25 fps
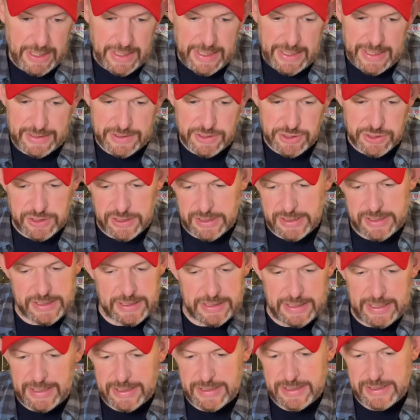It's just
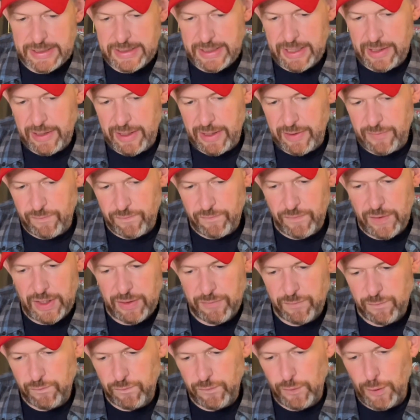
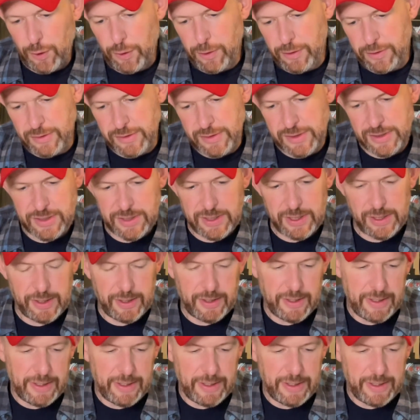it falls